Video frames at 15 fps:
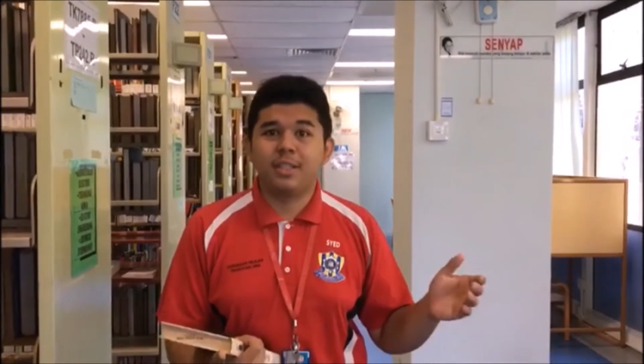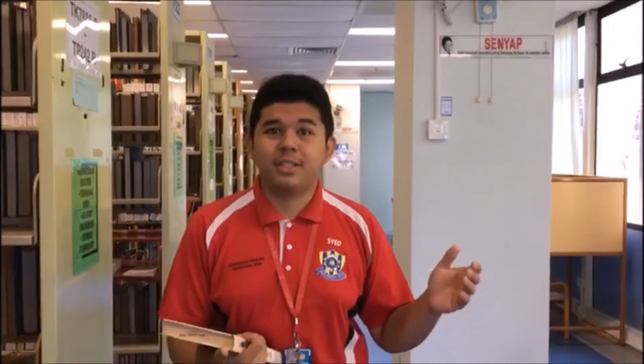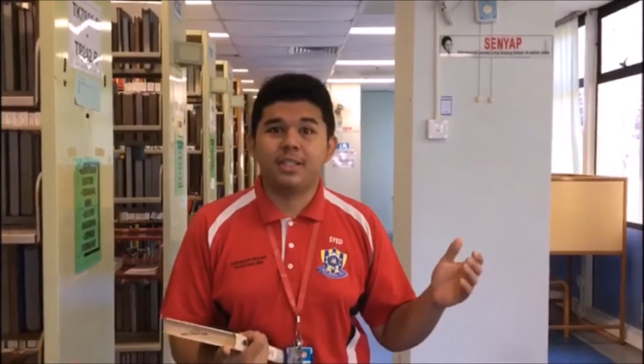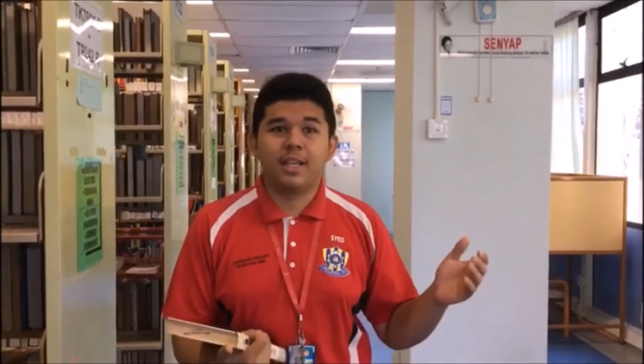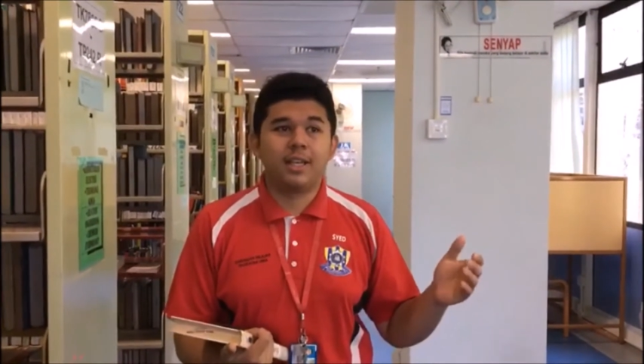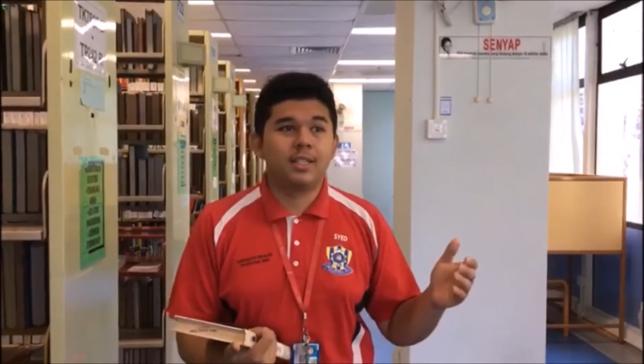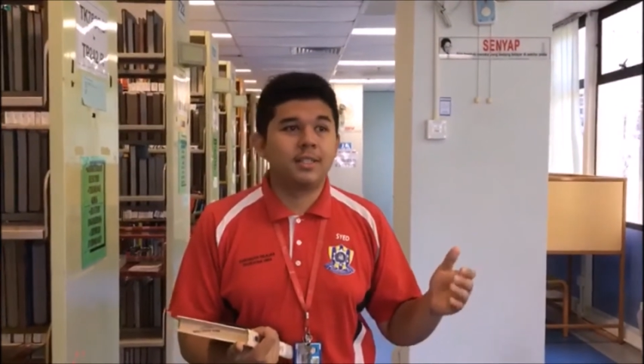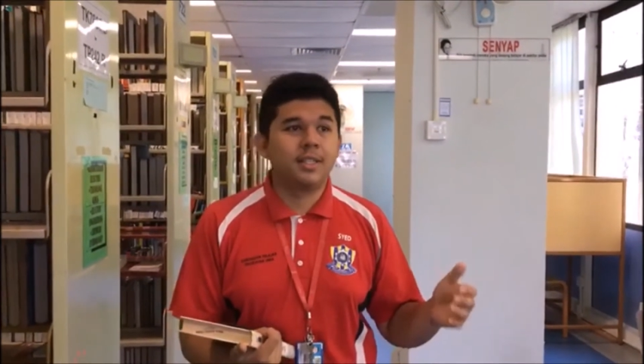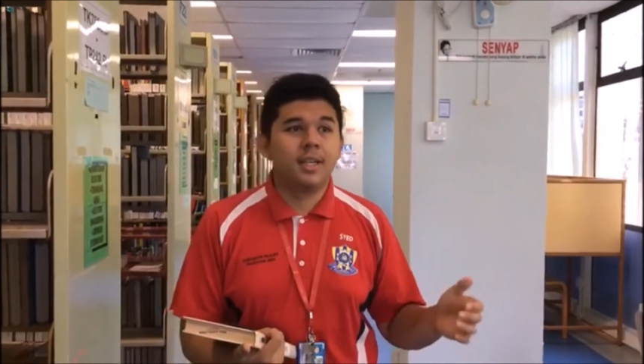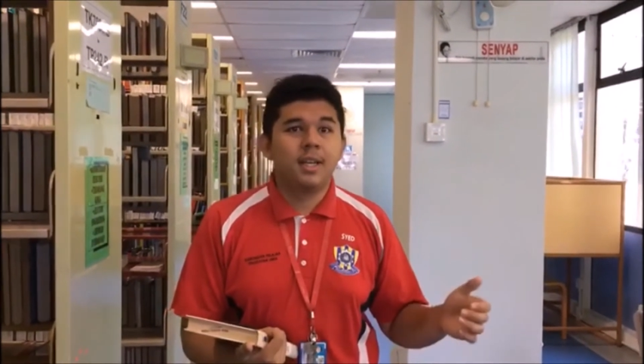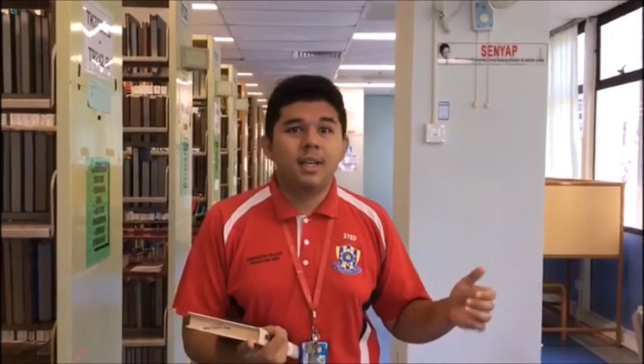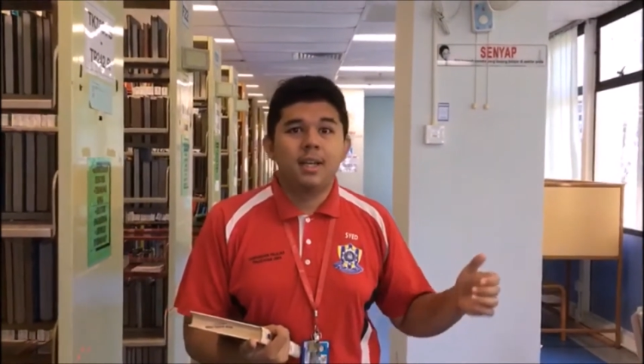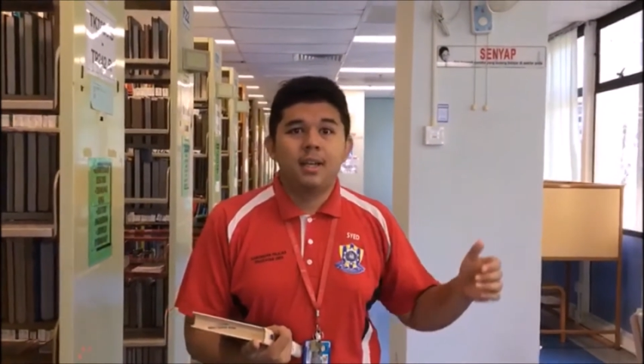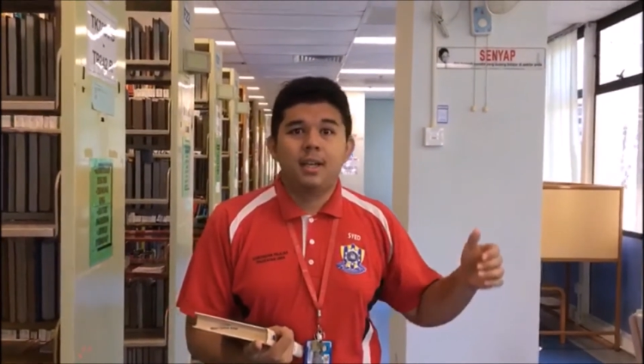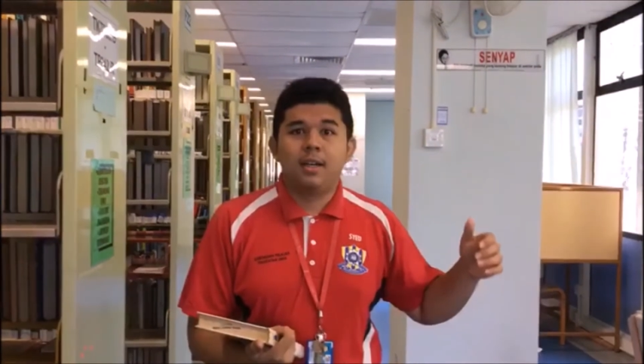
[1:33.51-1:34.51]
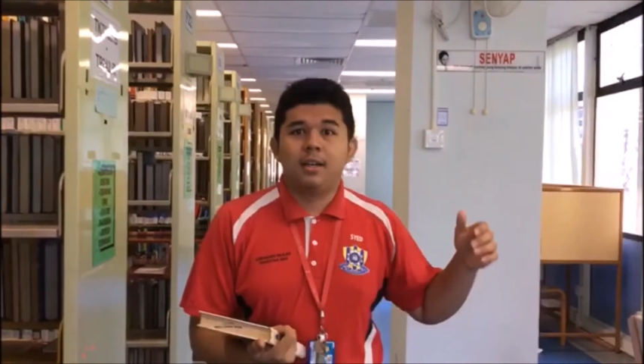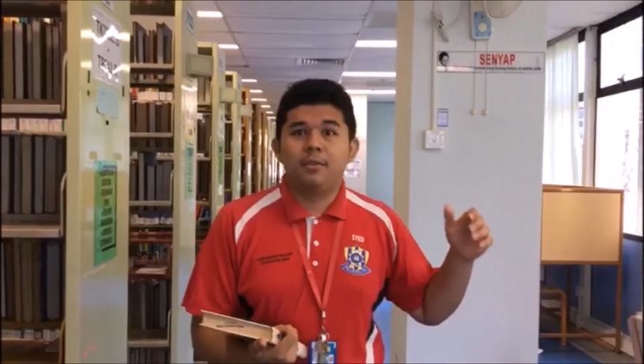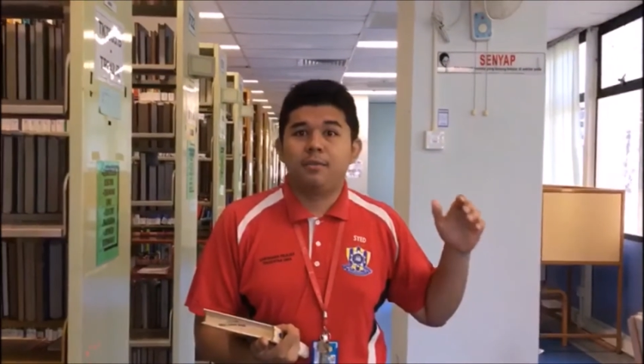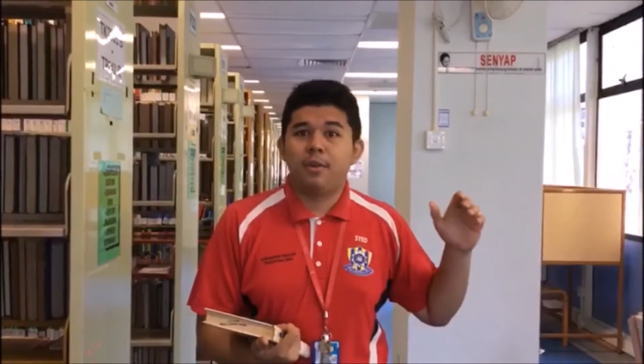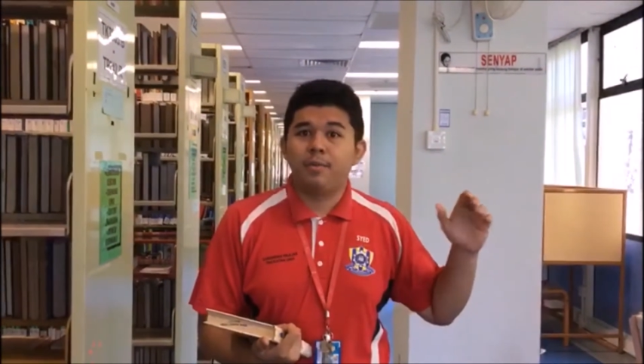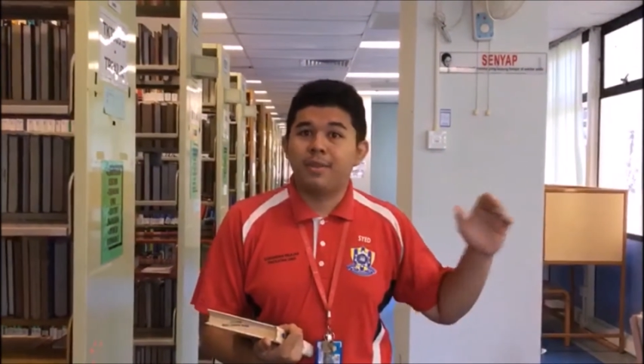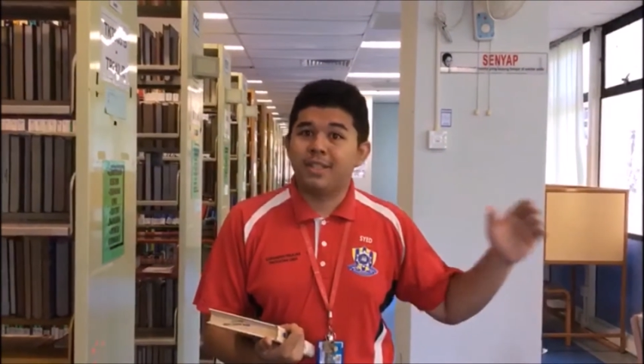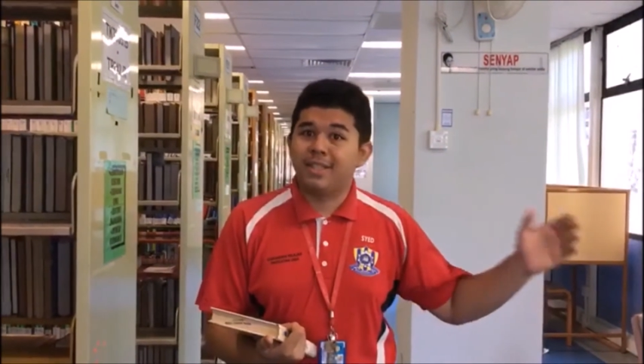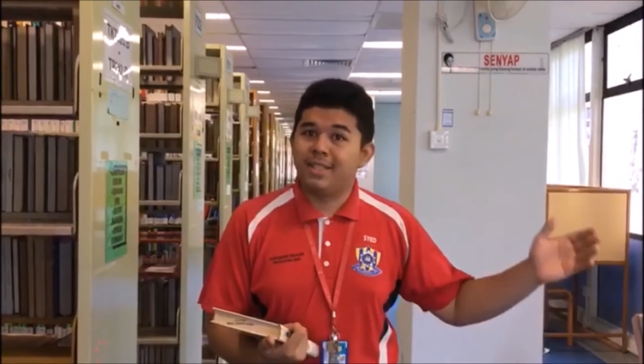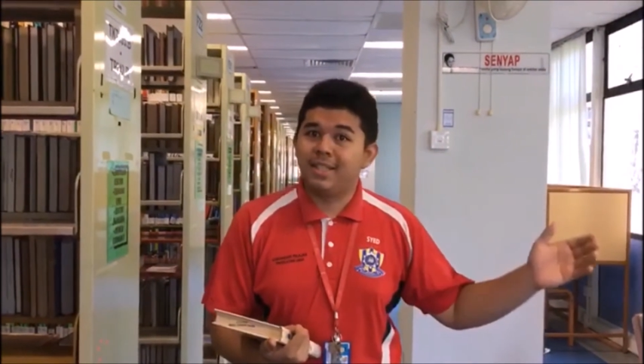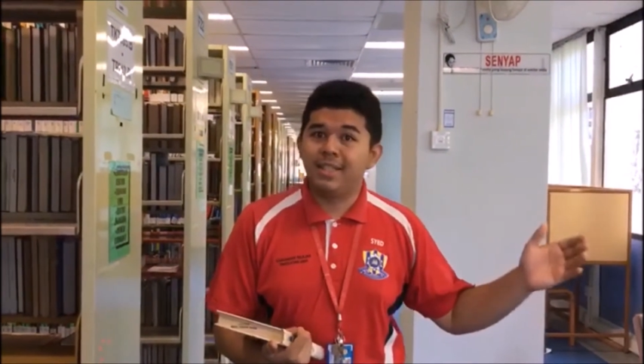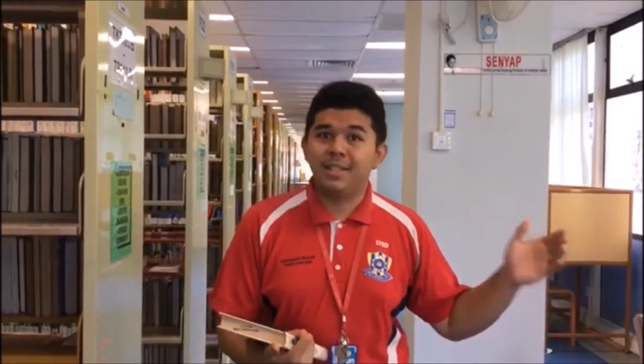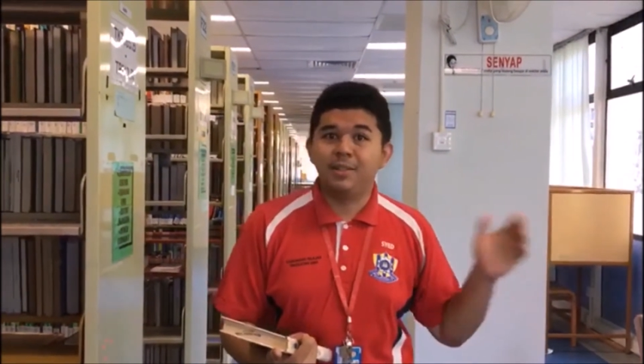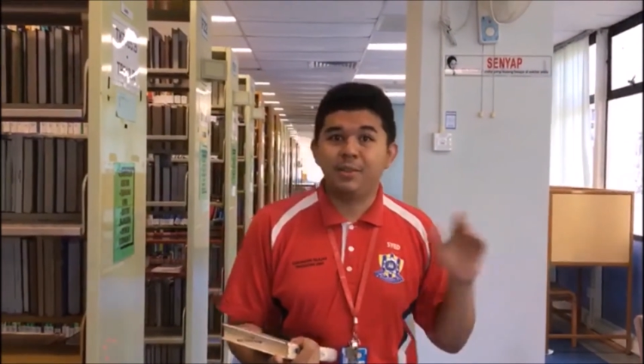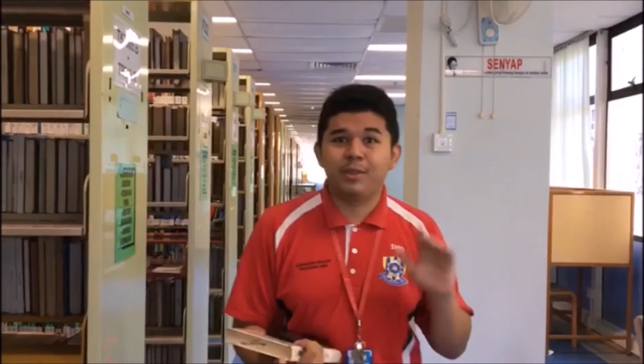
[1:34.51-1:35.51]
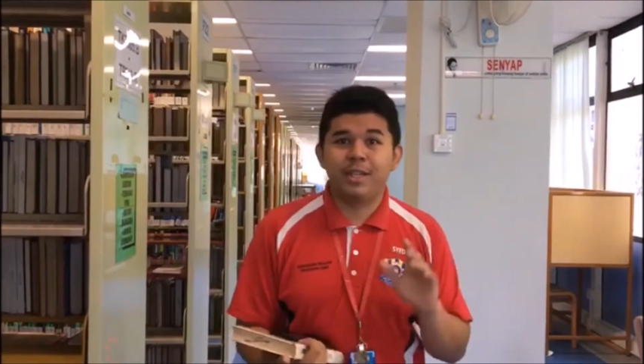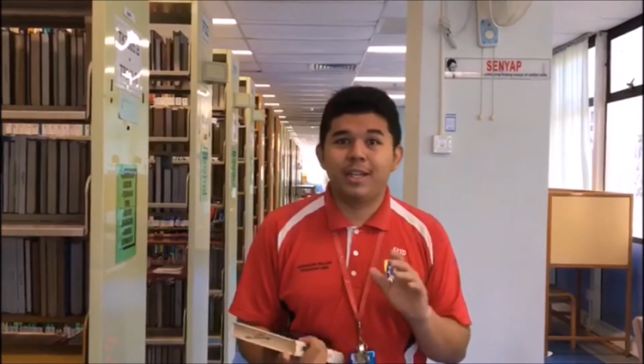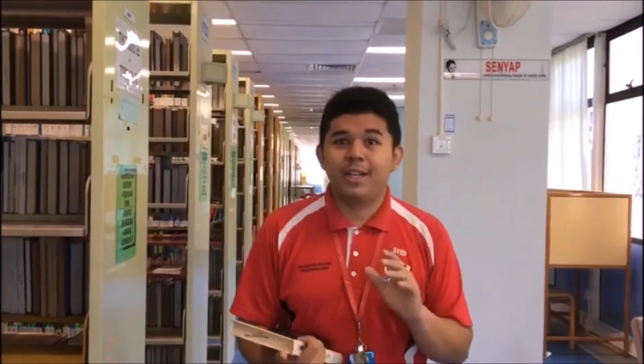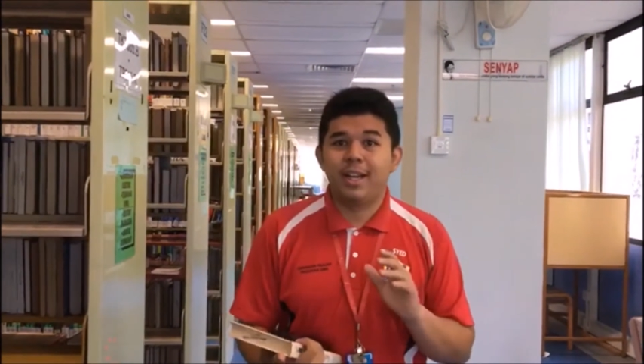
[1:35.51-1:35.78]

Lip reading: such as from the sea to the